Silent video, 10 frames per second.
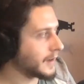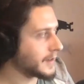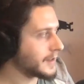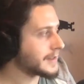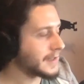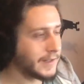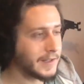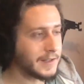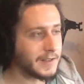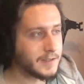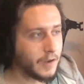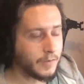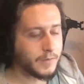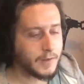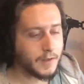is selling its
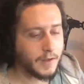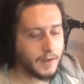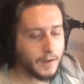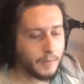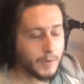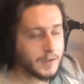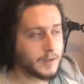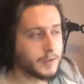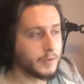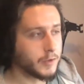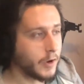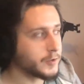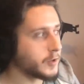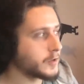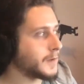own residential
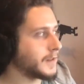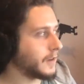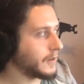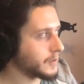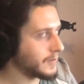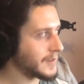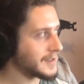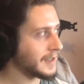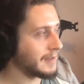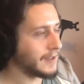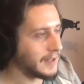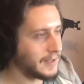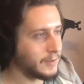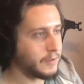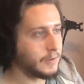chargers, but they're also investing
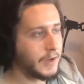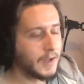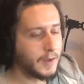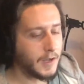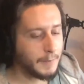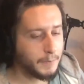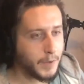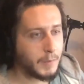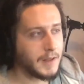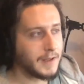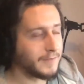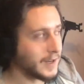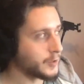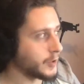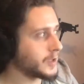heavily into public
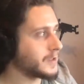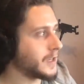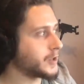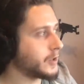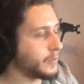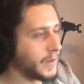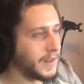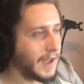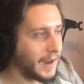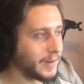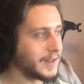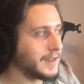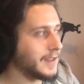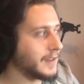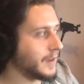fast charging station with the
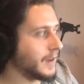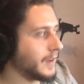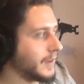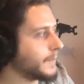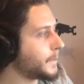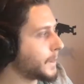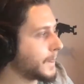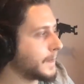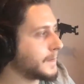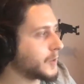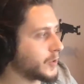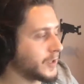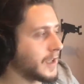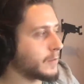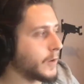Ionity and
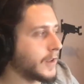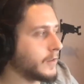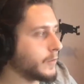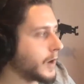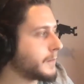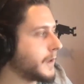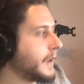charging network in Europe,